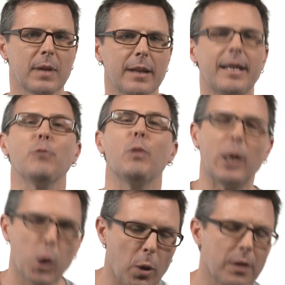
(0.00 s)
Then we
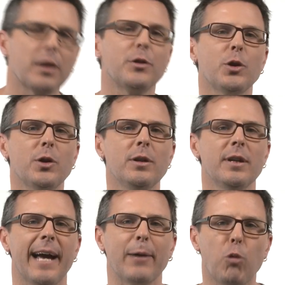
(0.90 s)
lock the door
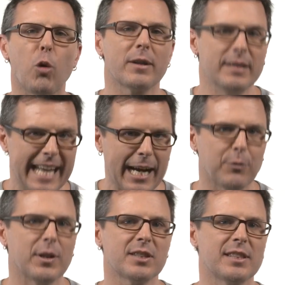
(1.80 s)
and walk down
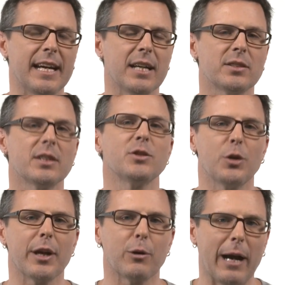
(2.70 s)
the stairs to
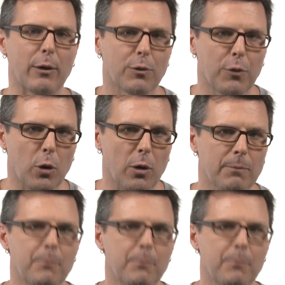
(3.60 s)
the ground floor.